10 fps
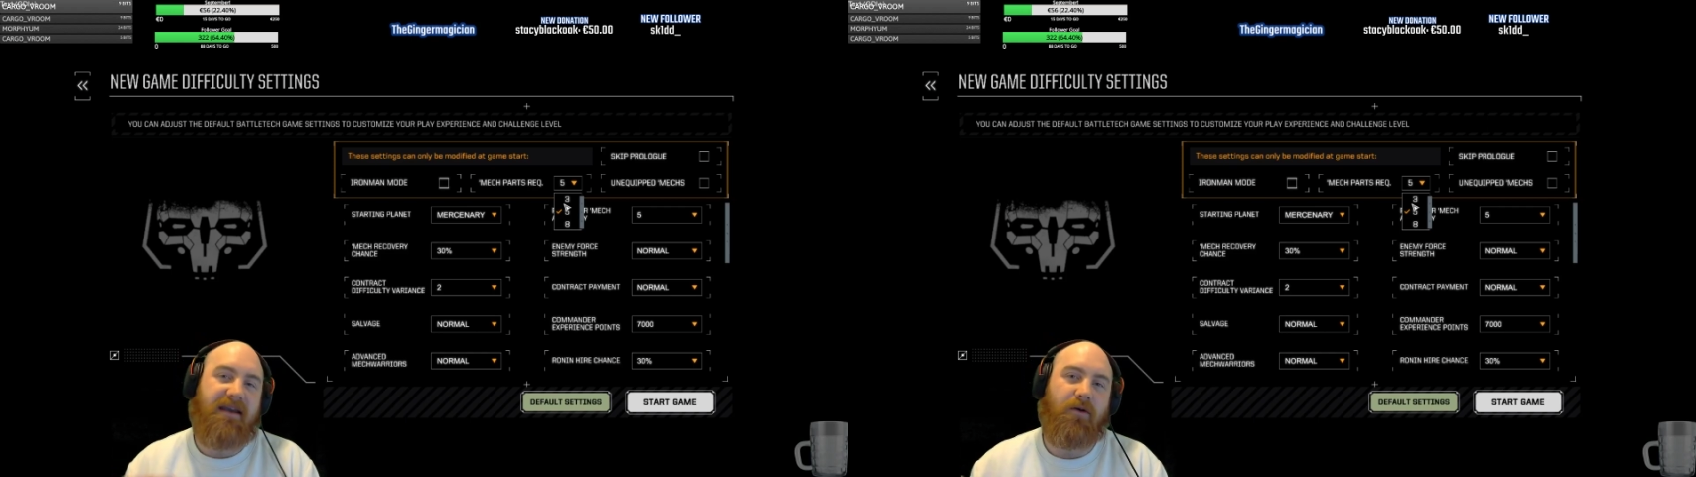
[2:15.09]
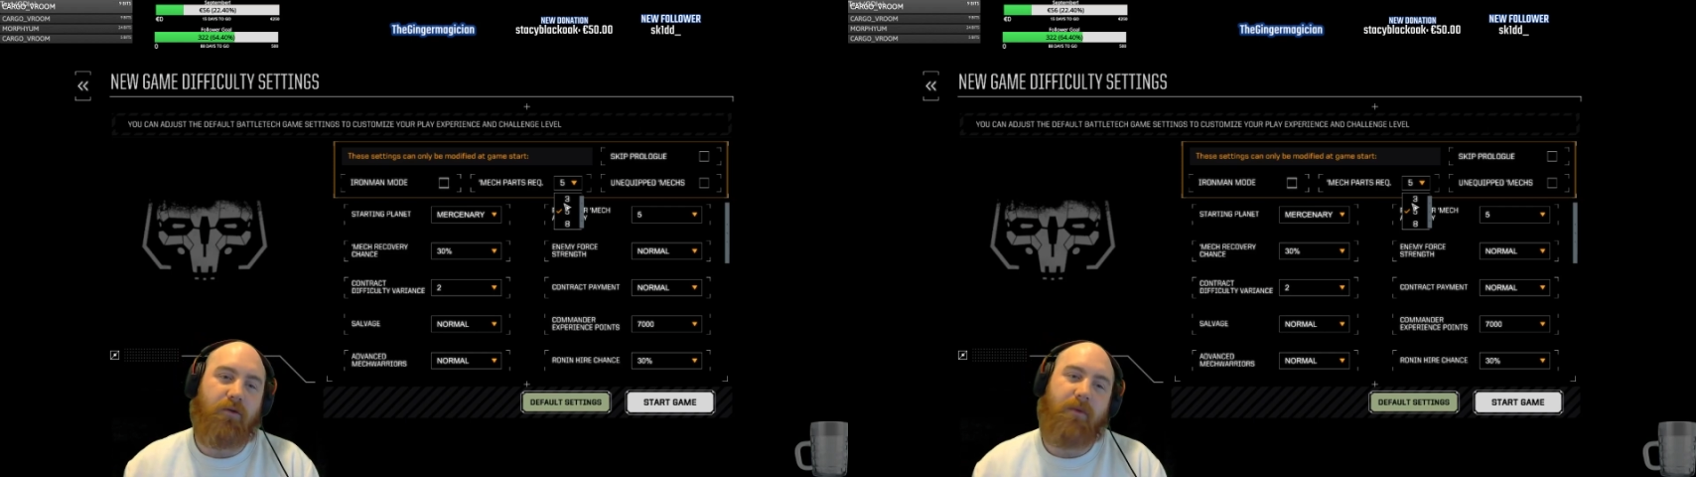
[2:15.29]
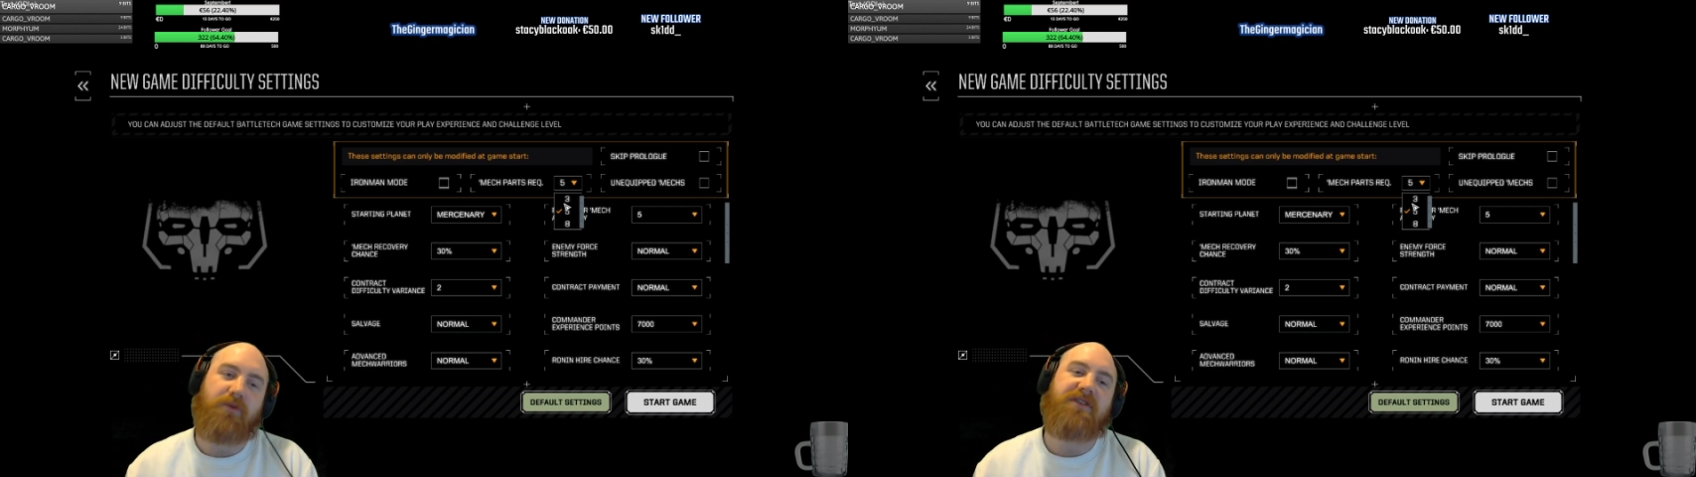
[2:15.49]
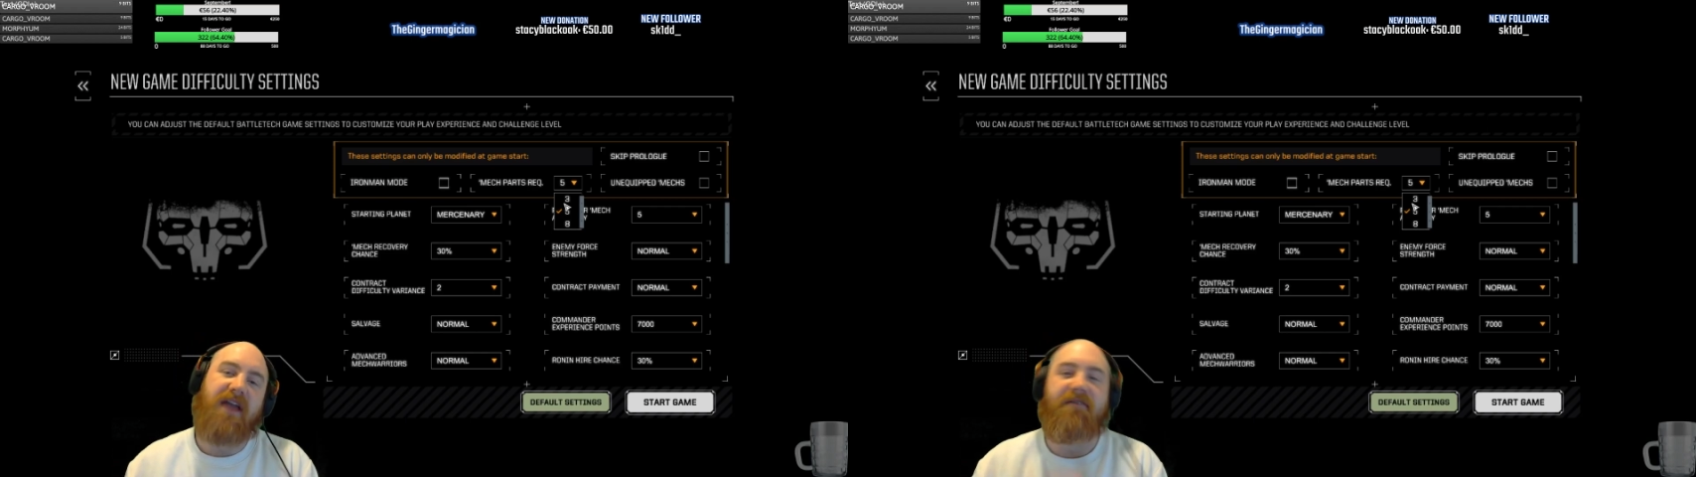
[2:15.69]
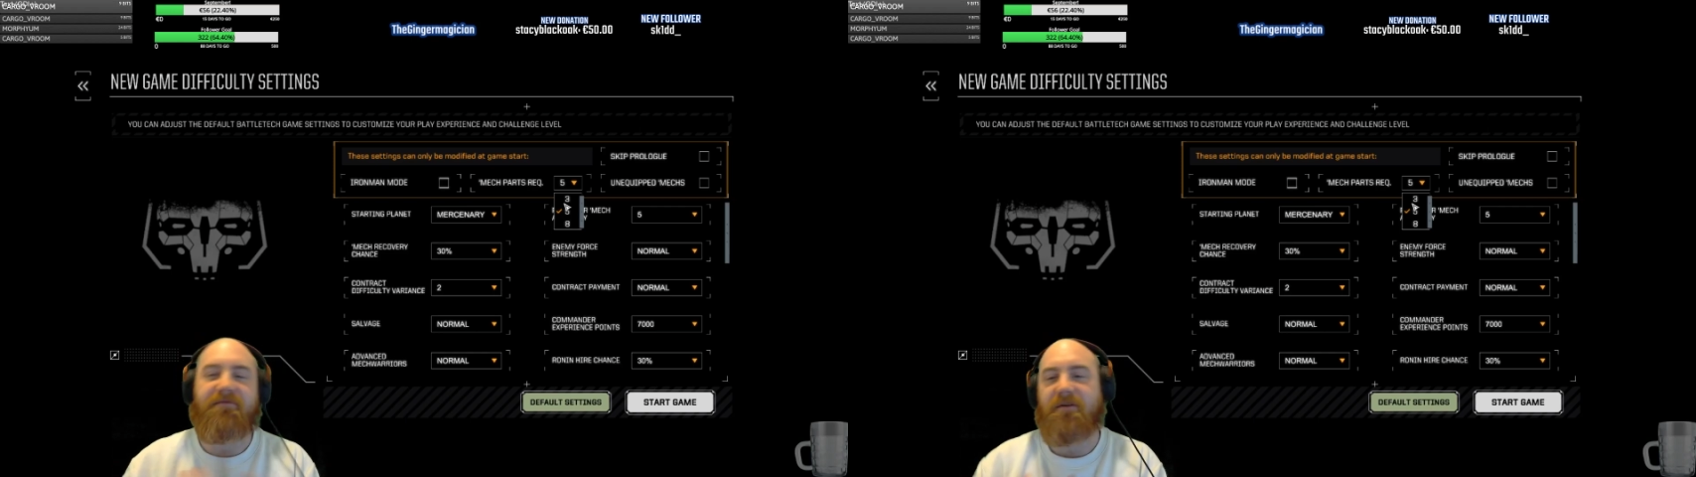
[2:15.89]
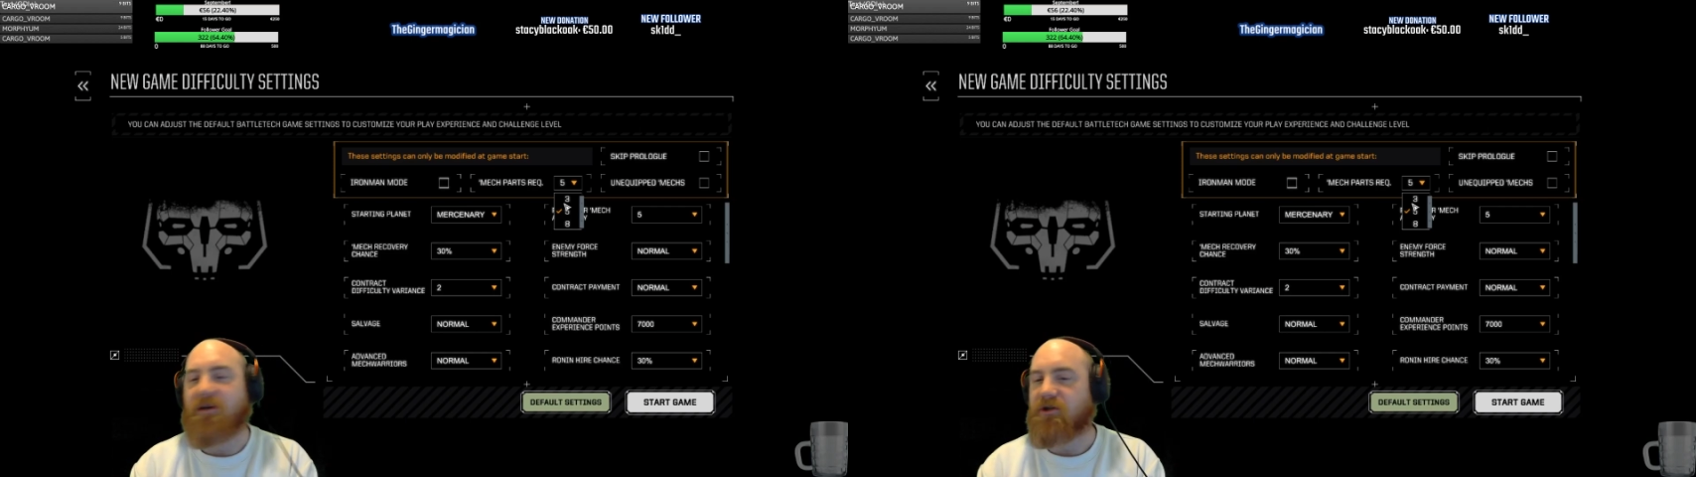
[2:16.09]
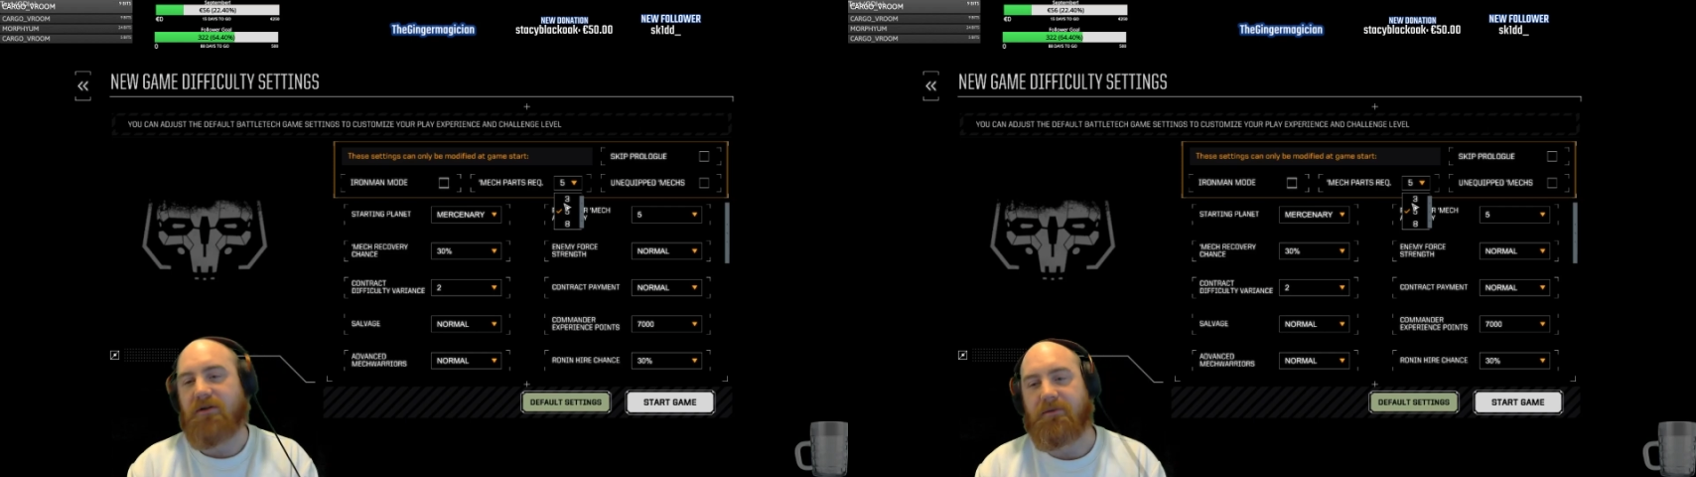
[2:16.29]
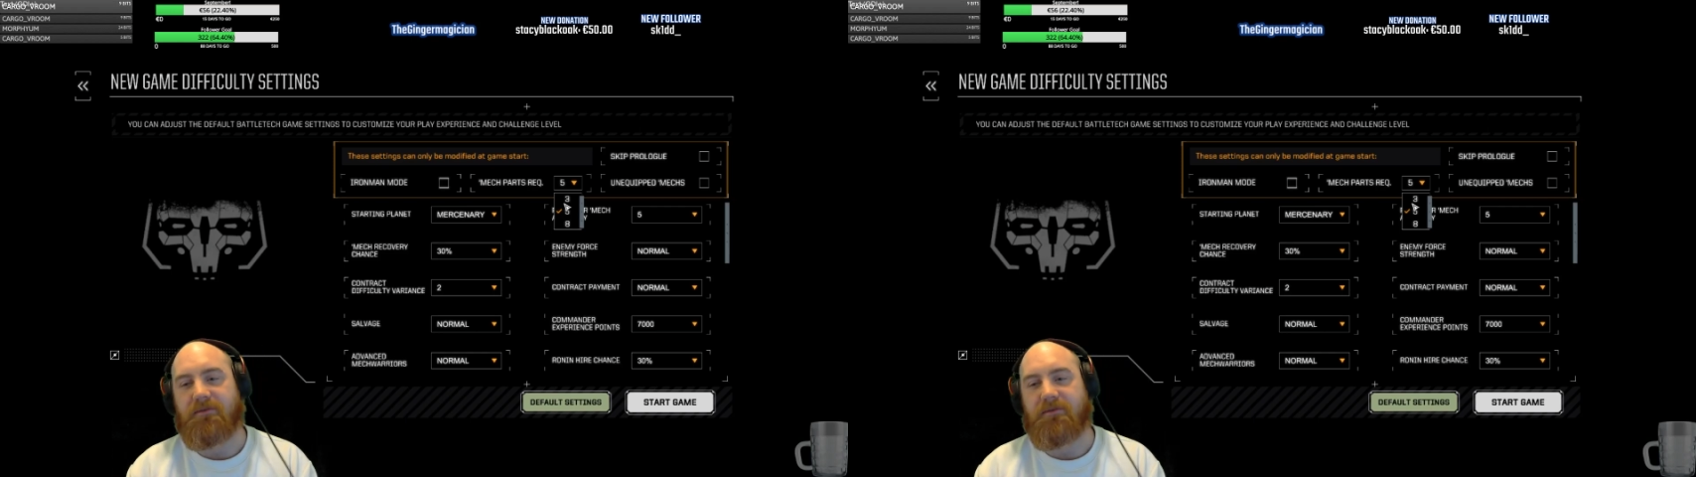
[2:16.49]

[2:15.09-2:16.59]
almost every mission